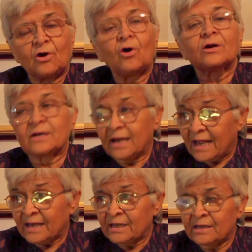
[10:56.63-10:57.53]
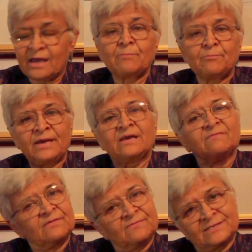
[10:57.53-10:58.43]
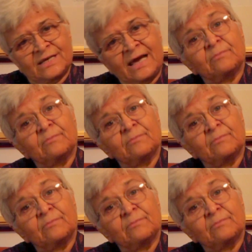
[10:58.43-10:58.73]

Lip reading: on any campaign with which I